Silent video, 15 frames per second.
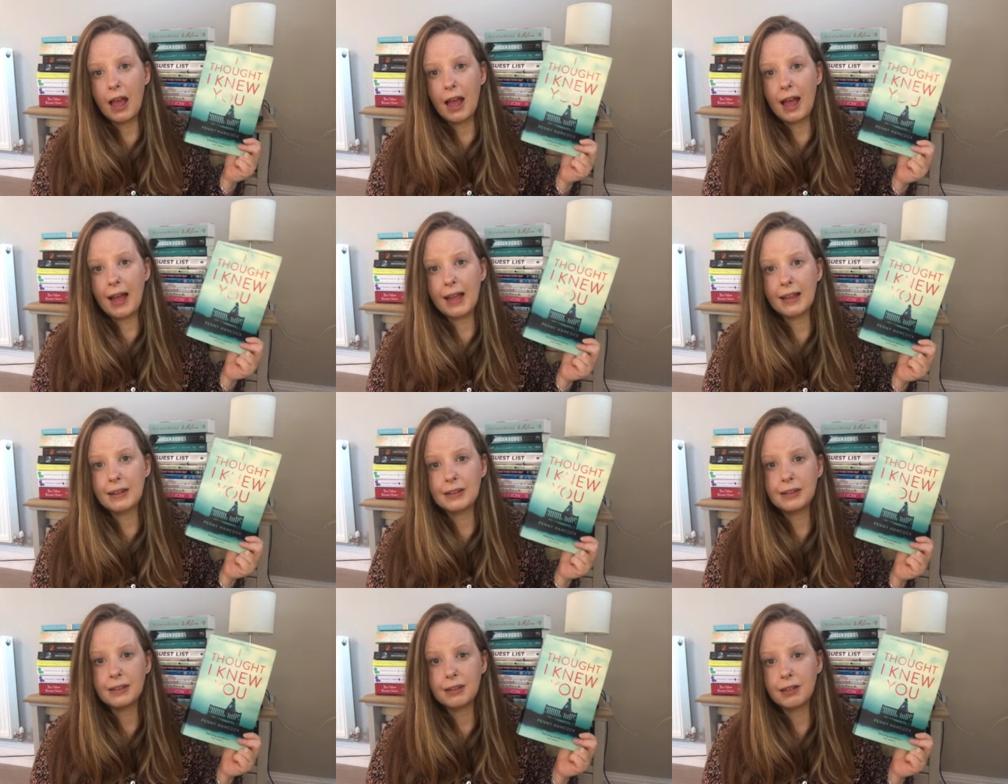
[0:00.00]

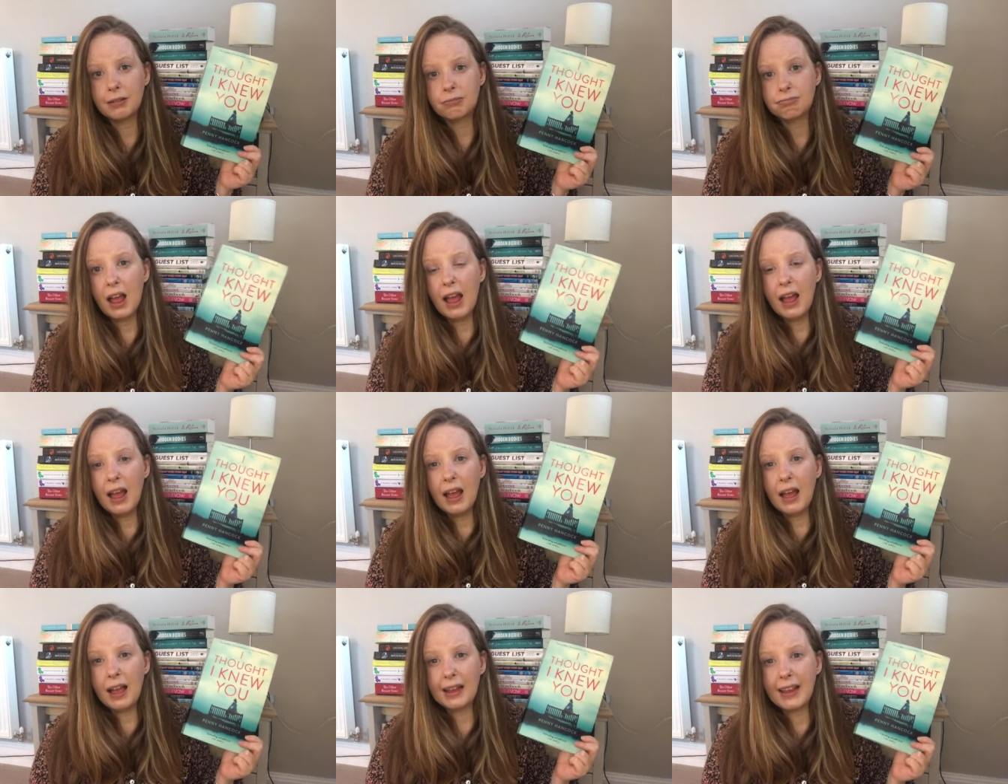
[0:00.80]
And
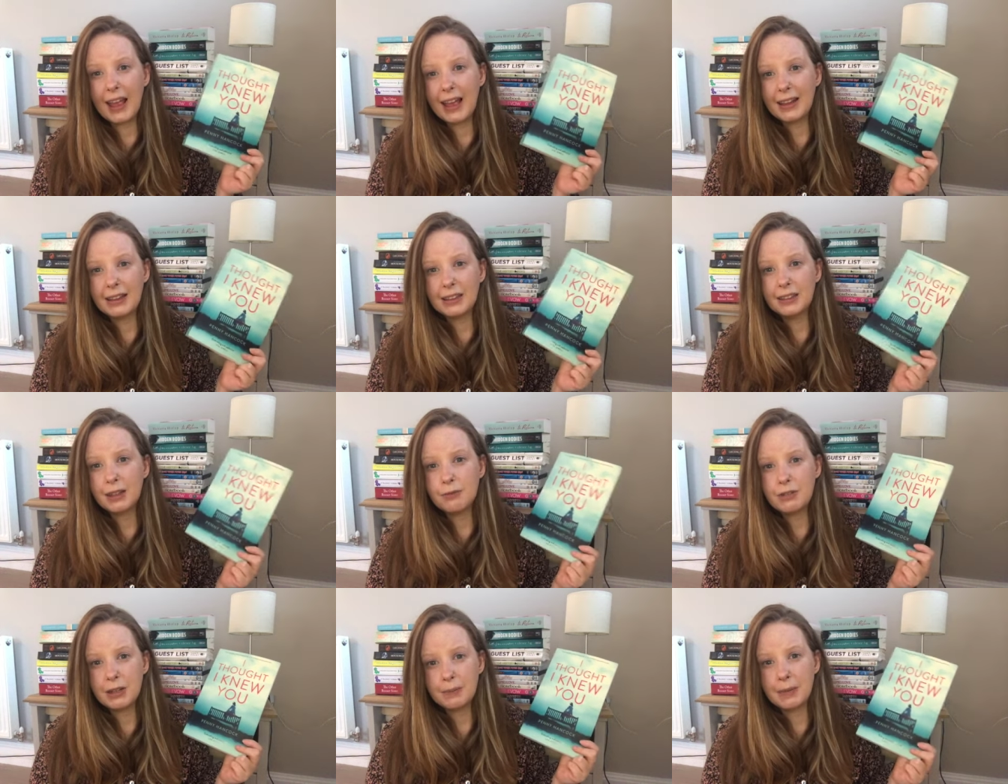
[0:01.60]
again, the
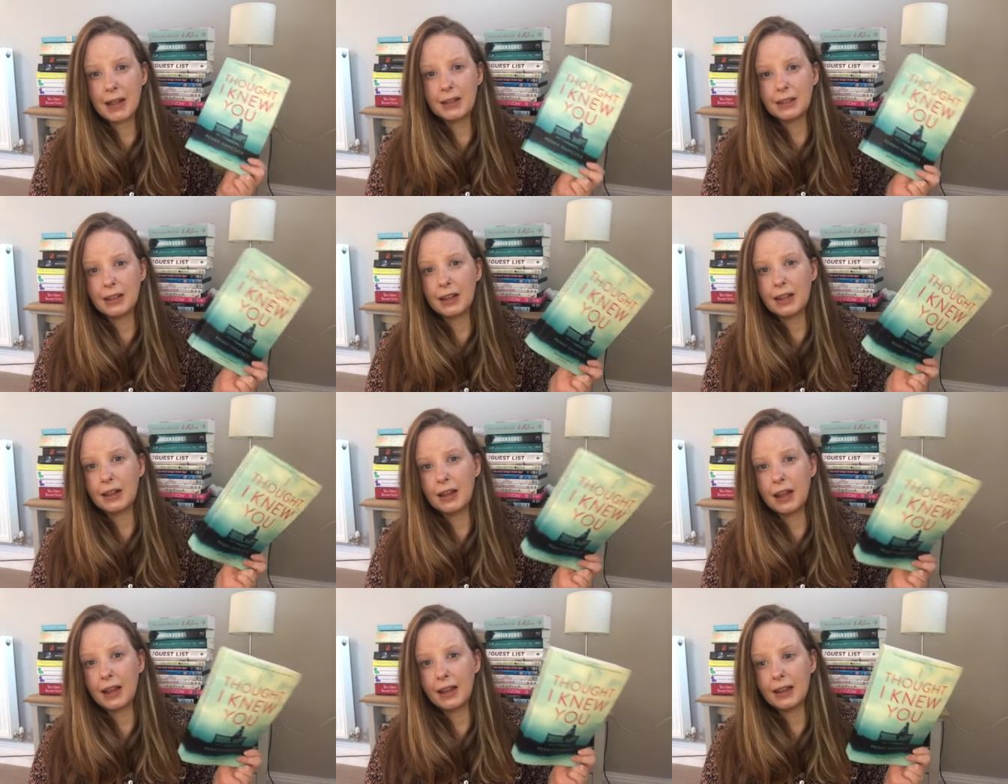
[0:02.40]
subject matter,
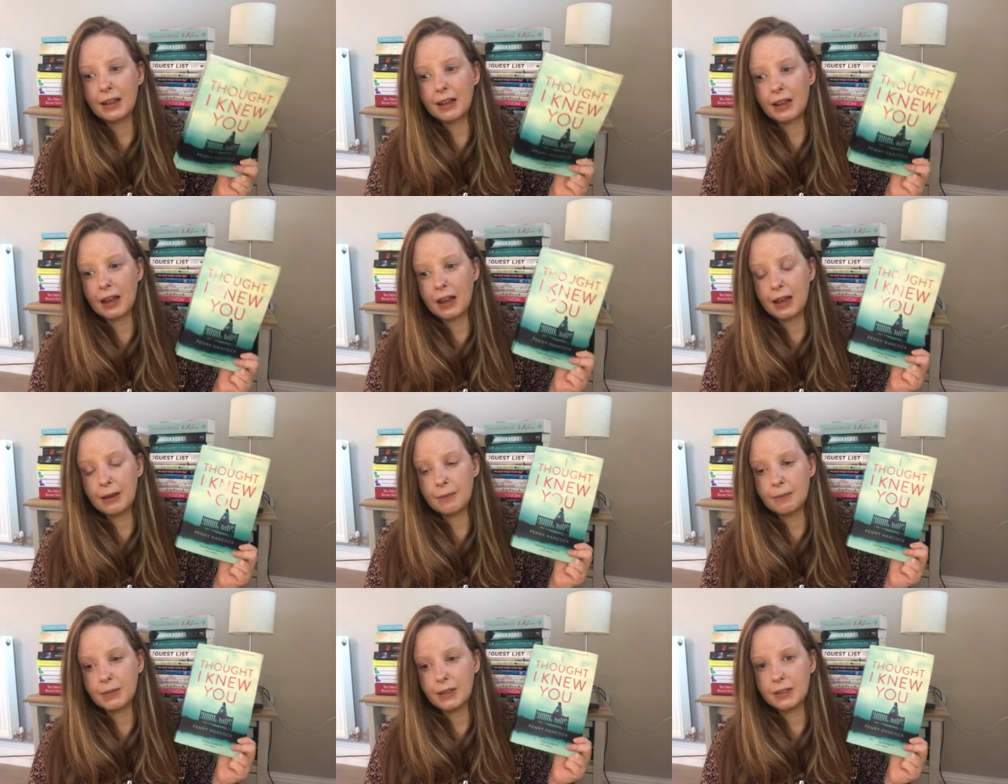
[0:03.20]
like
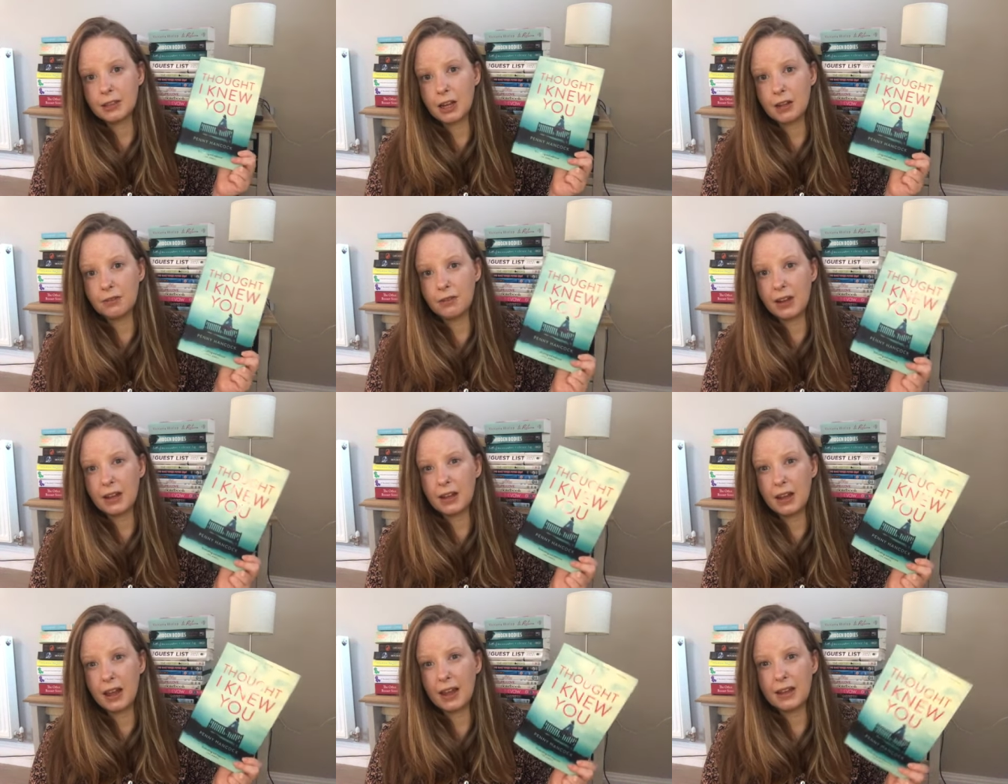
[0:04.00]
um, the Child
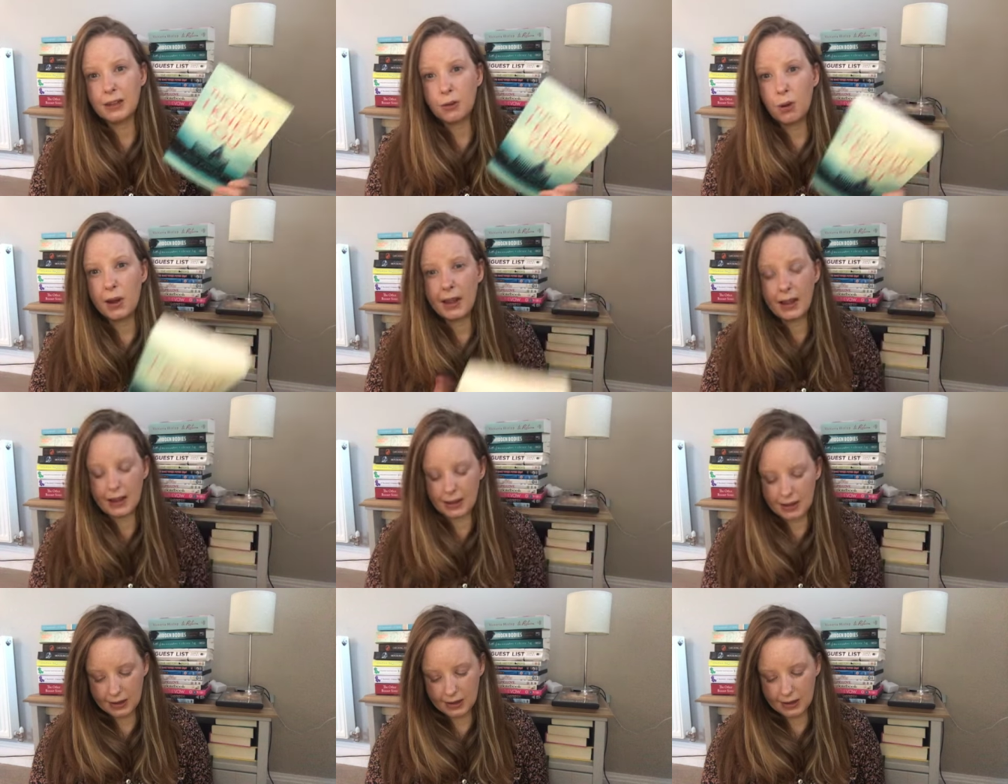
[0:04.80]
Finder, is quite,